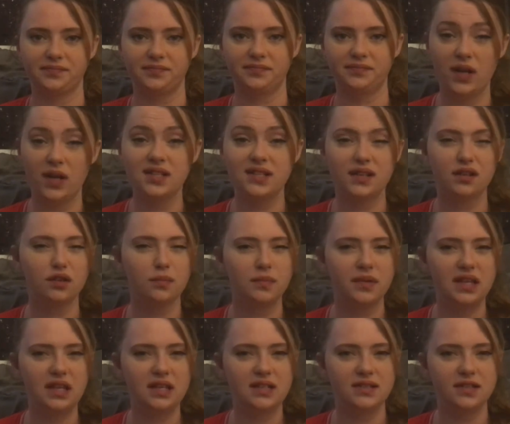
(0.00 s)
in ways that'll
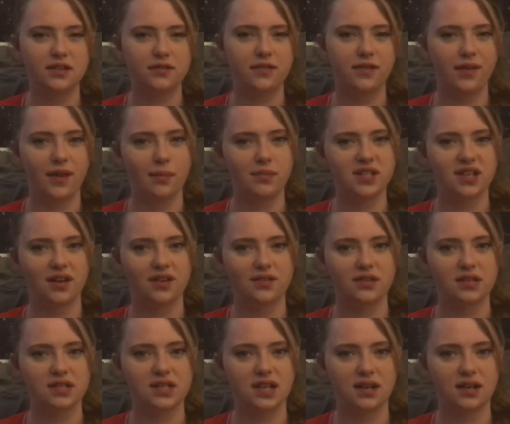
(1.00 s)
be easier for them to
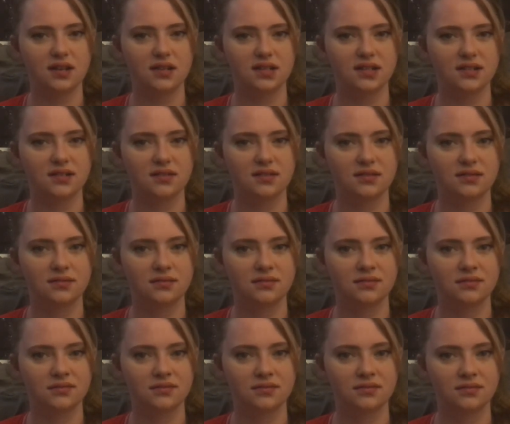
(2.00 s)
understand.
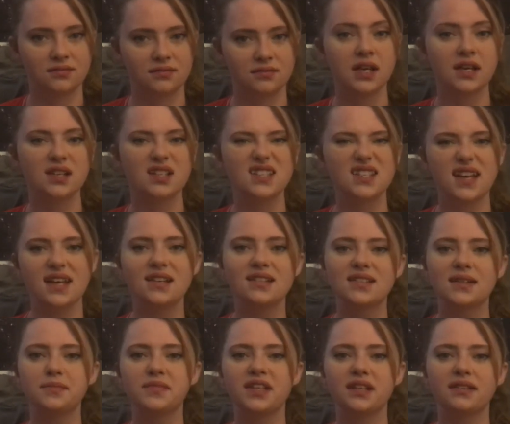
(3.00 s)
Saying
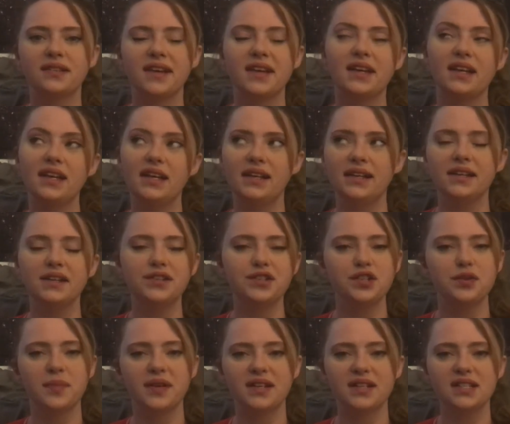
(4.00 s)
something like, eating
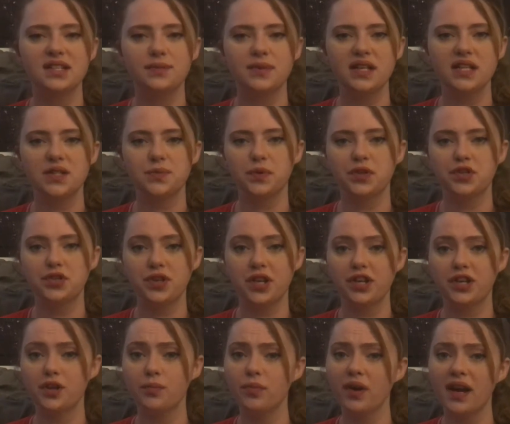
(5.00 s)
too many sweets will
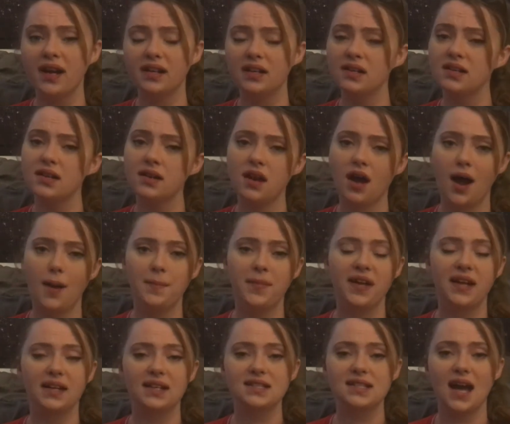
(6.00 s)
trick your brain into not
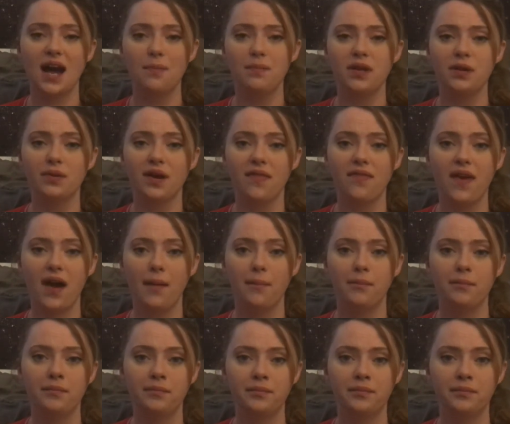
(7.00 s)
being as happy with
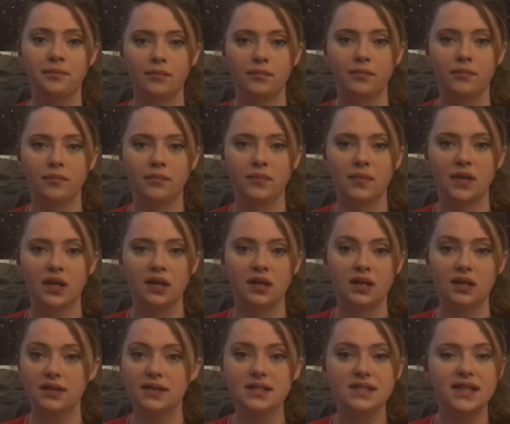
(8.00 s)
them.
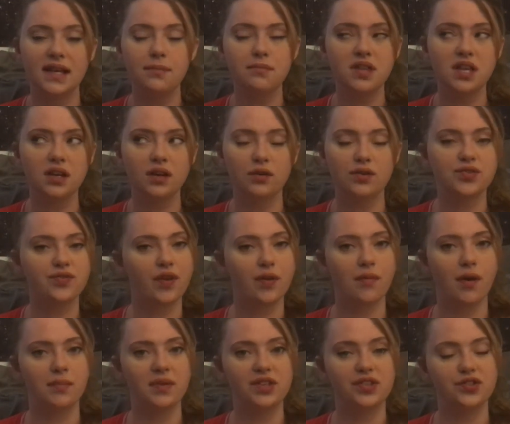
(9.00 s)
The same thing goes
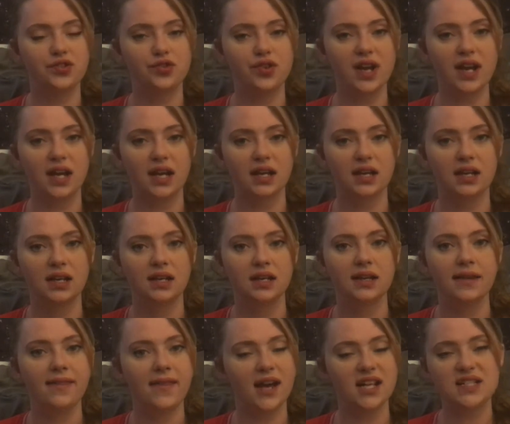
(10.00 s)
for mommy's drink.
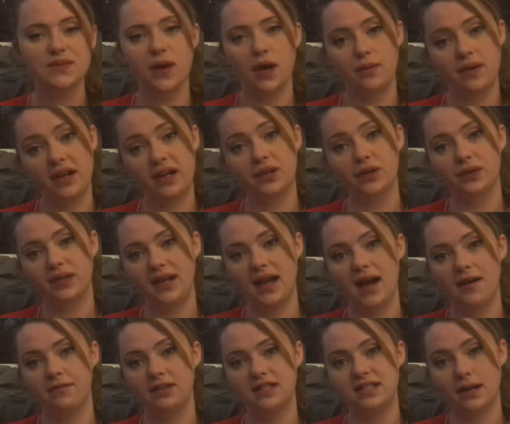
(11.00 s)
That's why we can only
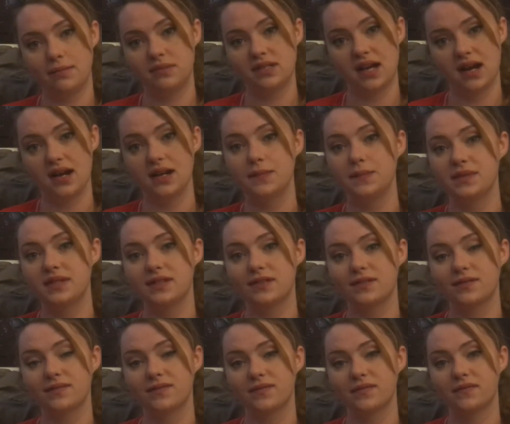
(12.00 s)
have it
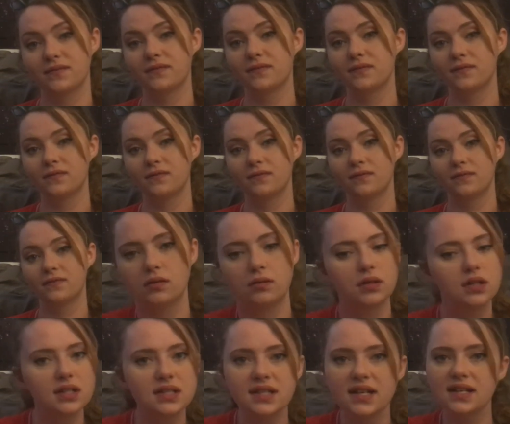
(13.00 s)
sometimes.
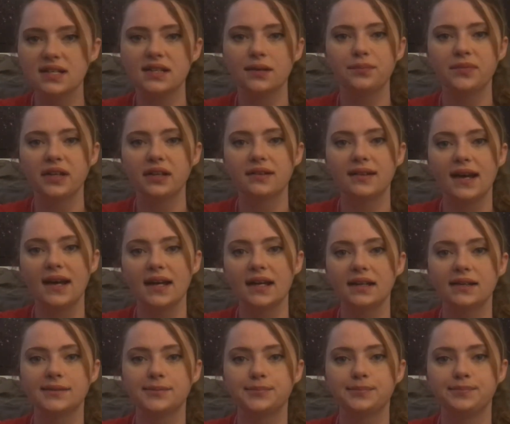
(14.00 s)
Or say something
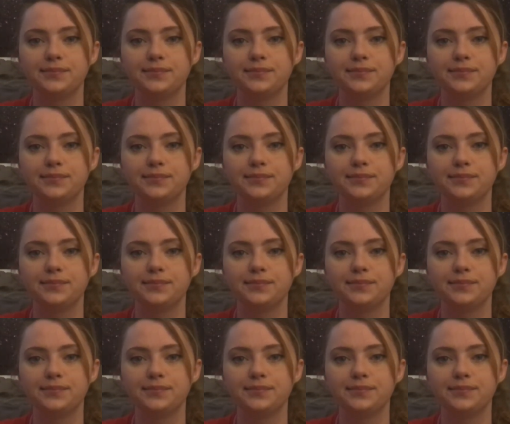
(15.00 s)
like,